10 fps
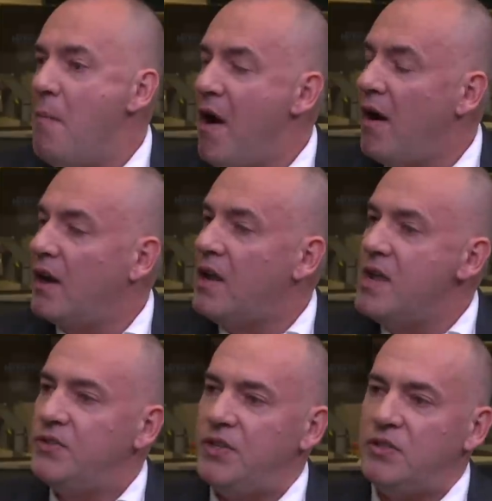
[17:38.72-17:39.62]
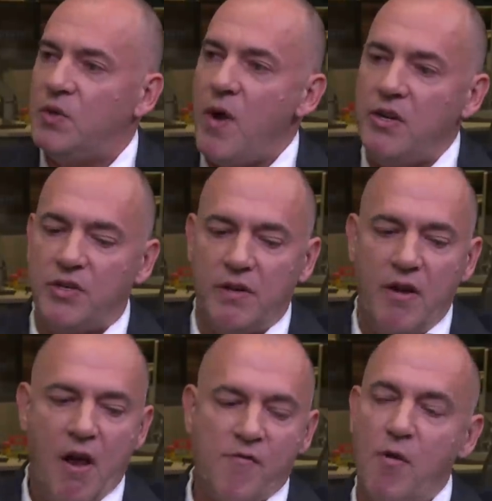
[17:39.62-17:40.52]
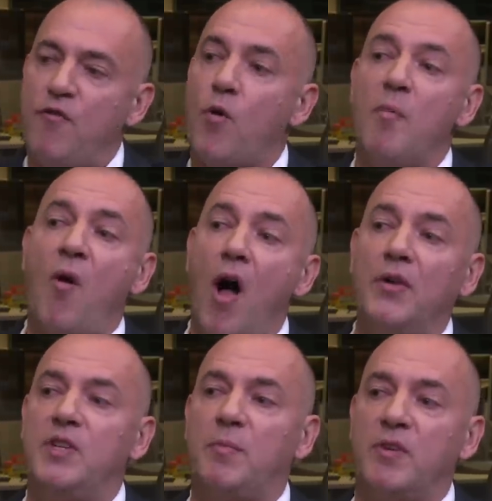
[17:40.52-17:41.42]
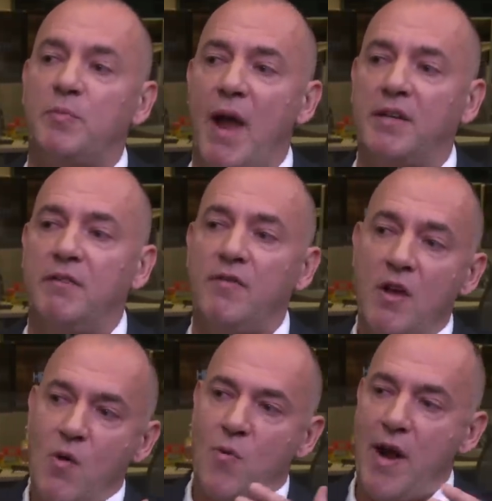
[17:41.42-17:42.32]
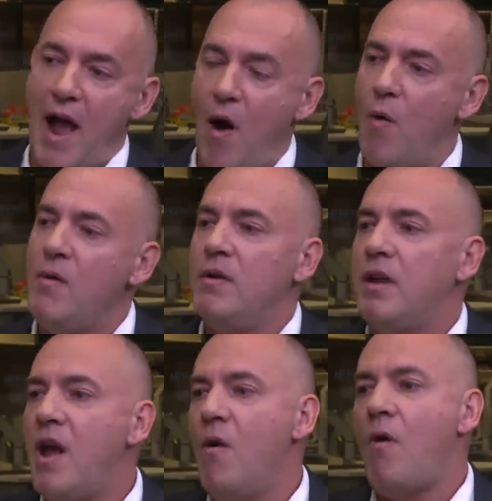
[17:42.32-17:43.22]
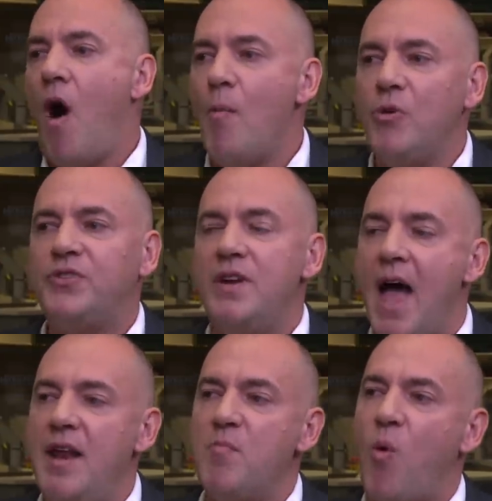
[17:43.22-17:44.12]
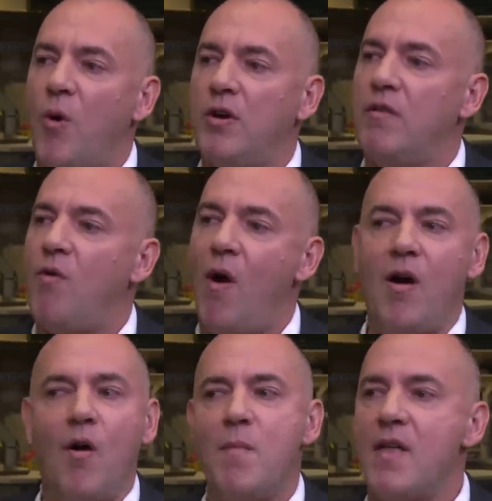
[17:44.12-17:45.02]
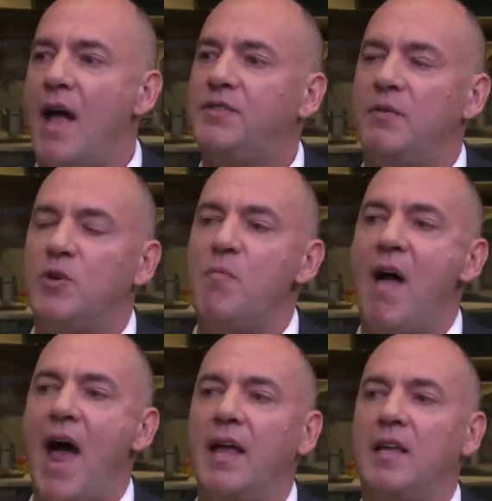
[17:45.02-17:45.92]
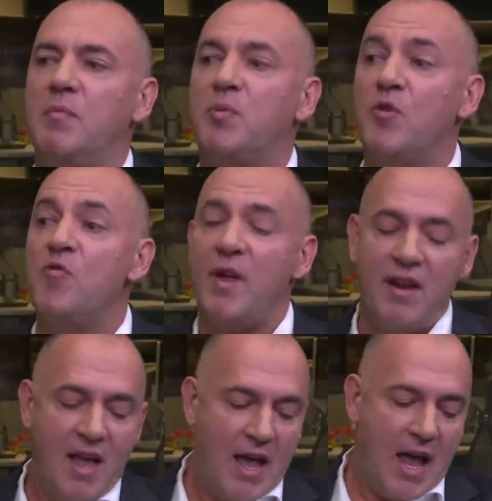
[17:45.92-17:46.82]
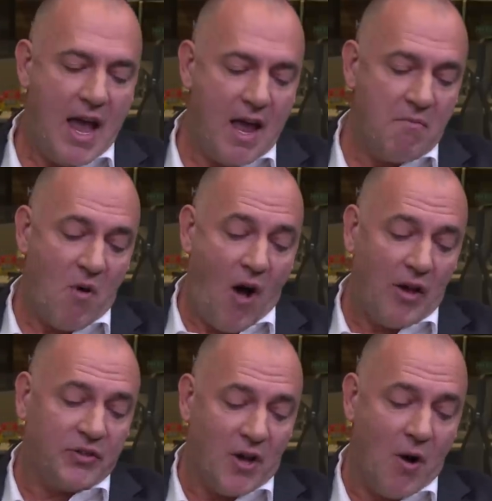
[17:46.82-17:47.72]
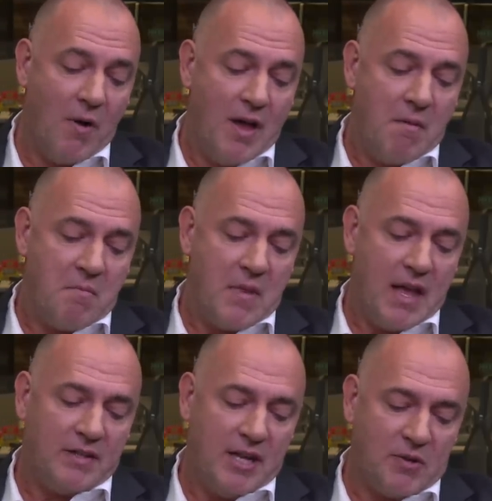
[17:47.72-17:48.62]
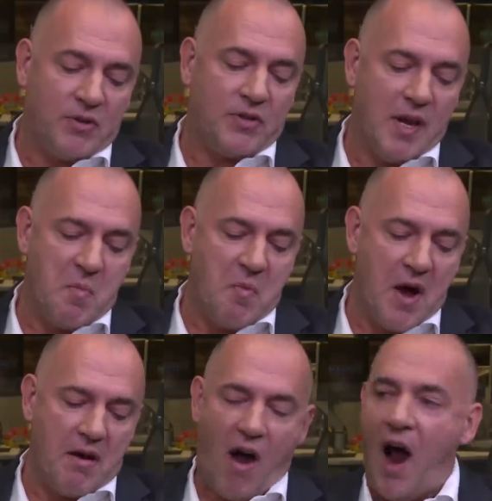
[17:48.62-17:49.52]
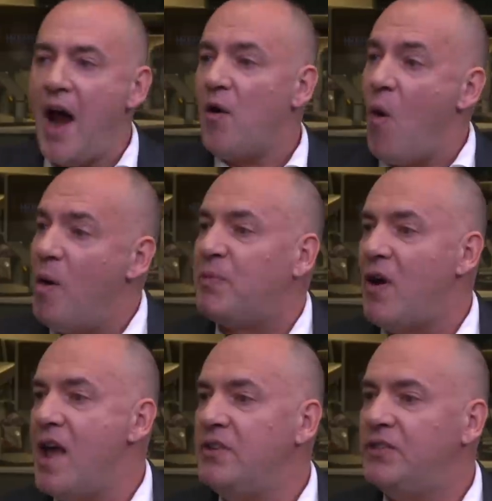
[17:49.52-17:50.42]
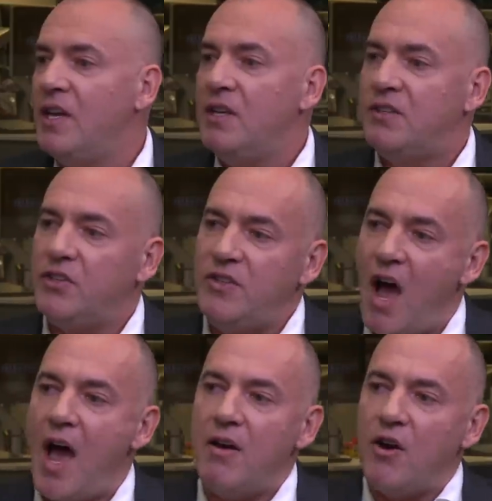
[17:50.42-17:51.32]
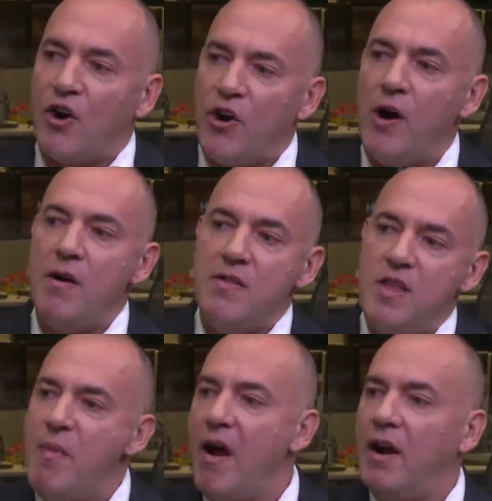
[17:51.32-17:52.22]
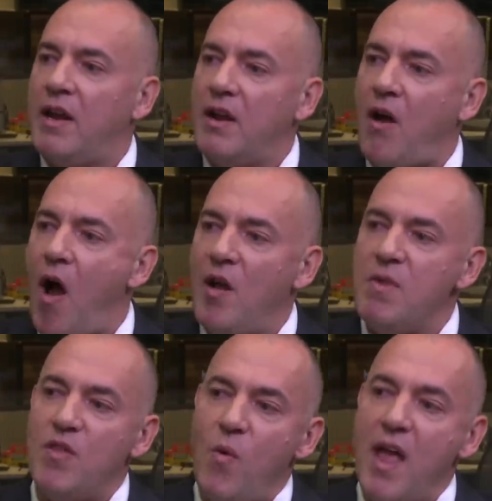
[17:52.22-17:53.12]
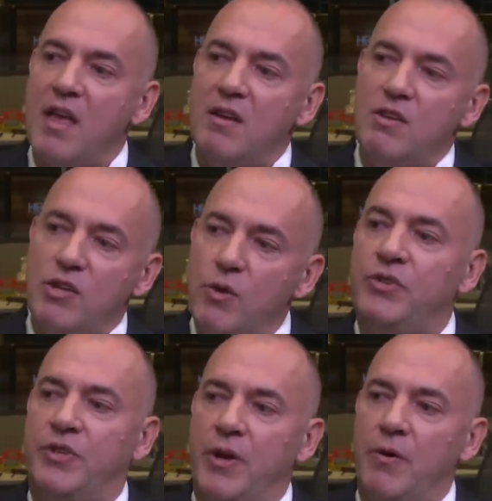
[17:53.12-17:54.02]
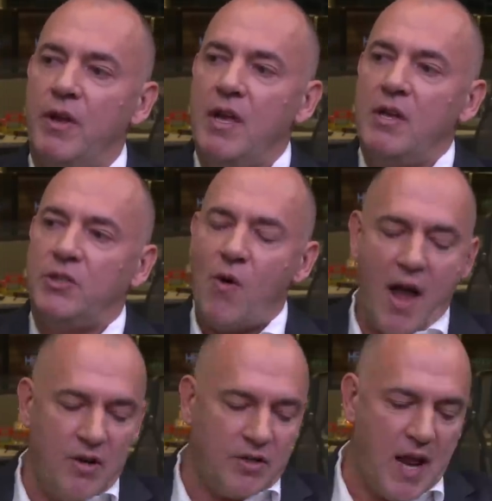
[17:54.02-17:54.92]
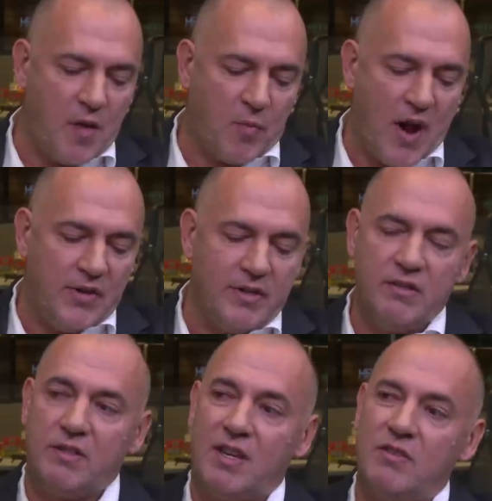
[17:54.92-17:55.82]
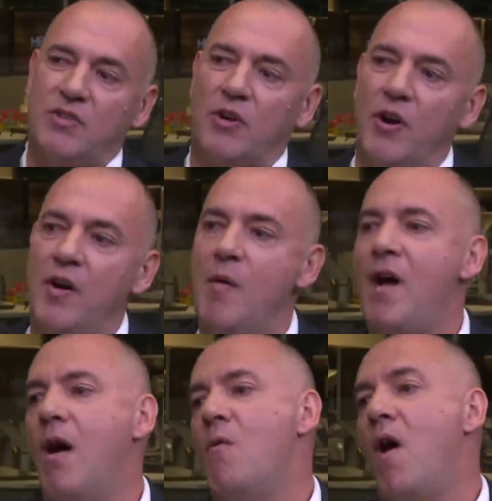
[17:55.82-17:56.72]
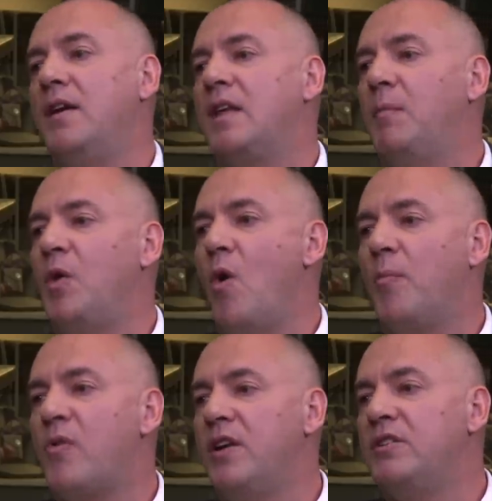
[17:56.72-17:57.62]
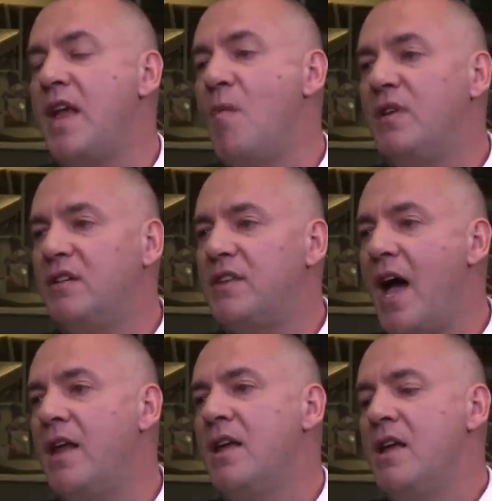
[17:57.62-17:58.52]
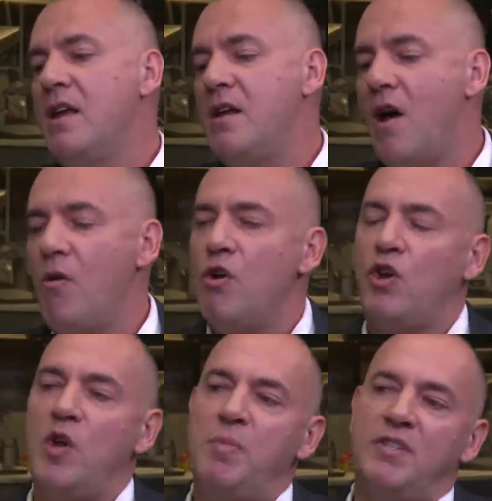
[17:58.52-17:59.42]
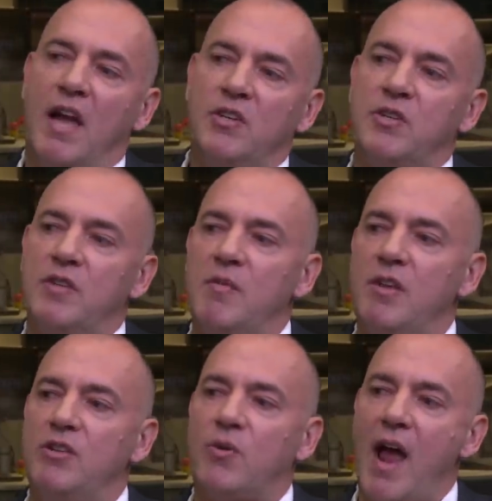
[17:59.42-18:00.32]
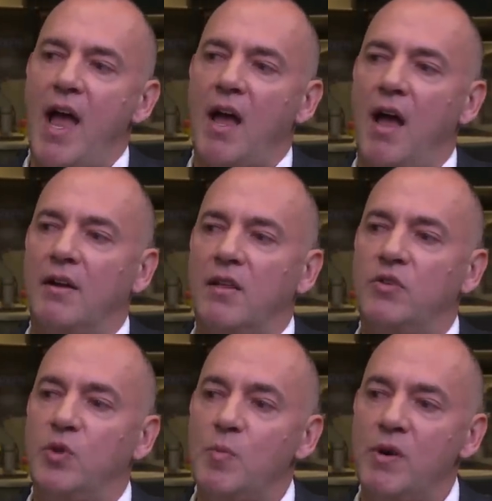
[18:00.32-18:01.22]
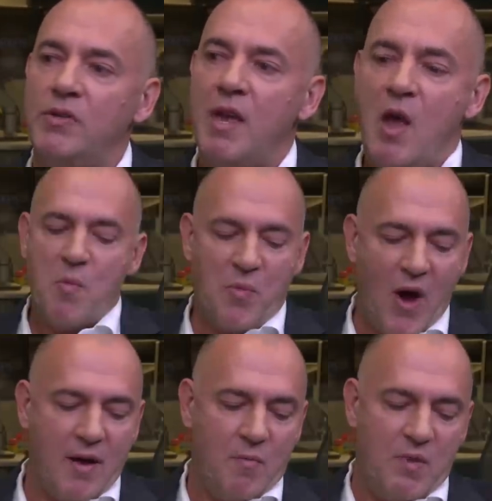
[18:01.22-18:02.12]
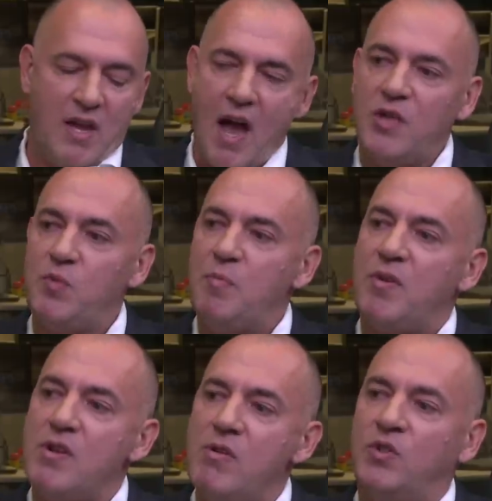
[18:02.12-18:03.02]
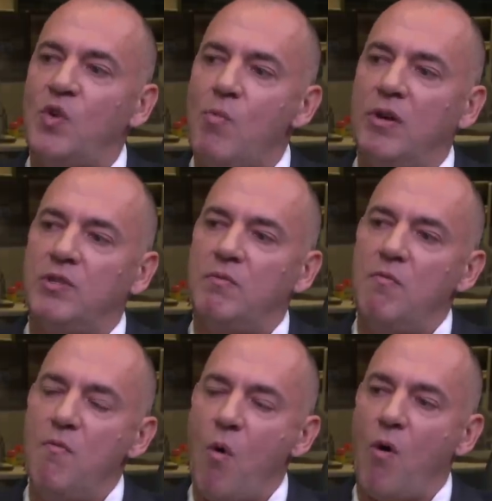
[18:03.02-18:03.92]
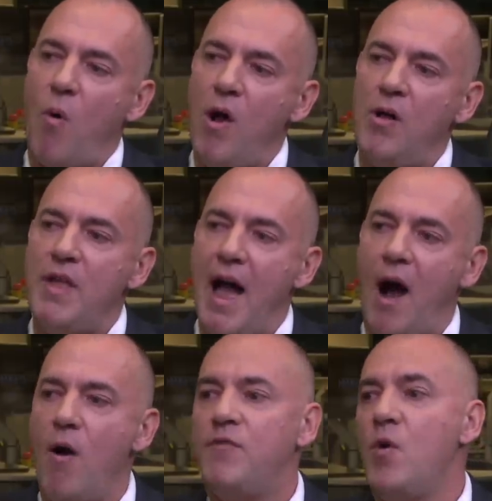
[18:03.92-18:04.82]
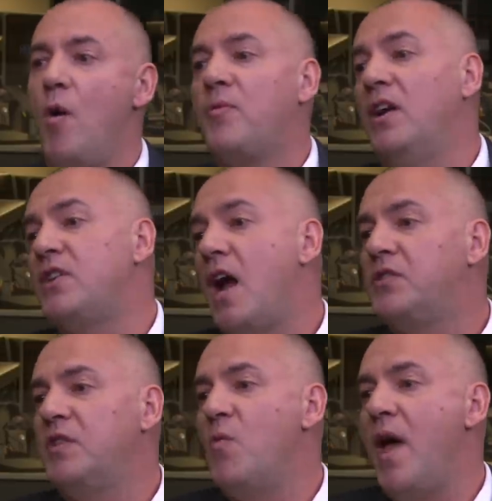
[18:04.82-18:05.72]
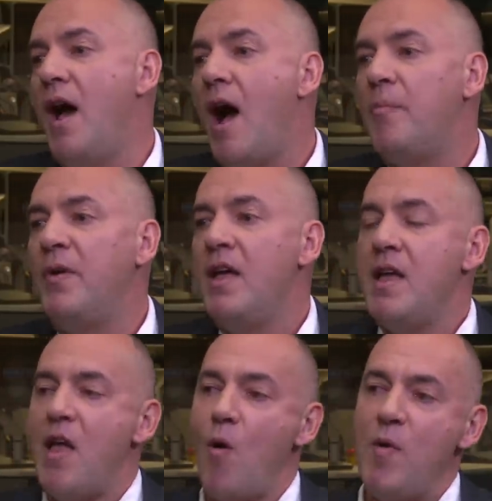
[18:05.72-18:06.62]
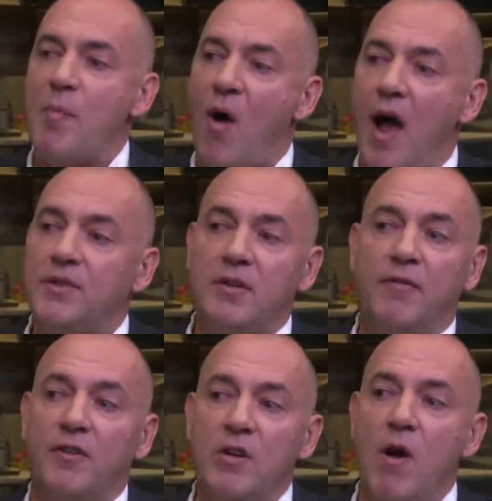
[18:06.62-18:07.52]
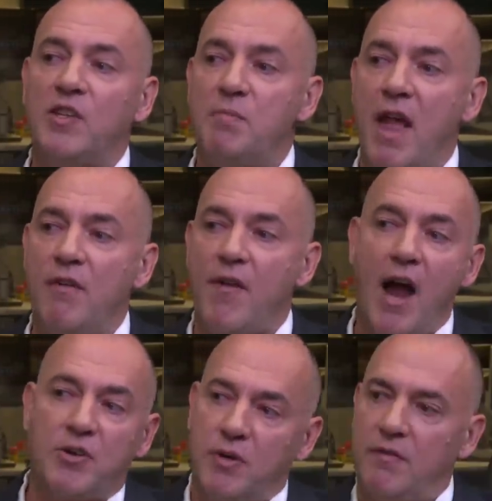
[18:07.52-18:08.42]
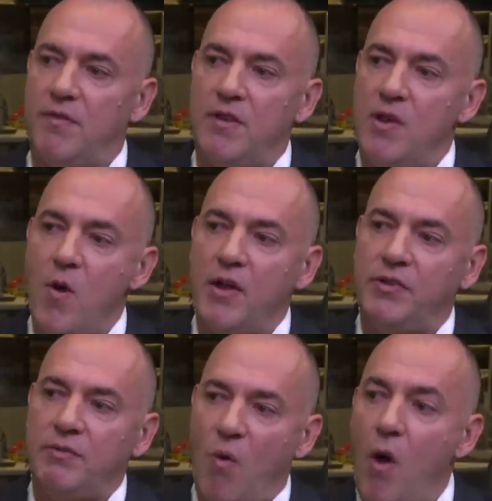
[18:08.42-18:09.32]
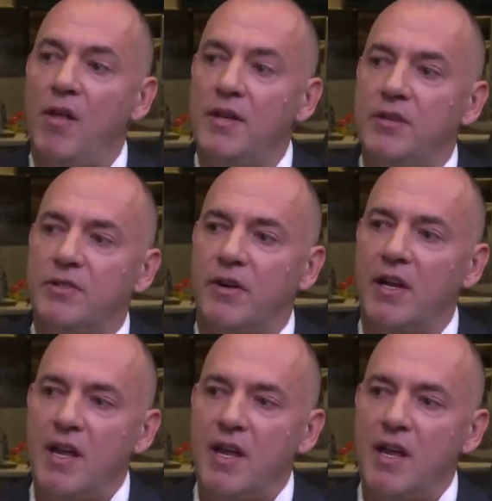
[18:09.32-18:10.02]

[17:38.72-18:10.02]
America's situation from a foreign policy perspective. Right. We're now, you know, almost a net importer of oil. I mean, that's a dramatic improvement. And also, it's interesting, but a higher oil price does not hurt the American economy the way it used to. Mm-hmm. So I understand the president's concern about wanting to keep the oil price down because that, you know, could potentially be a drag on consumers. But because we produce so much more oil now, if the oil price actually went up, it would be a positive for U S manufacturing, for the U S oil industry.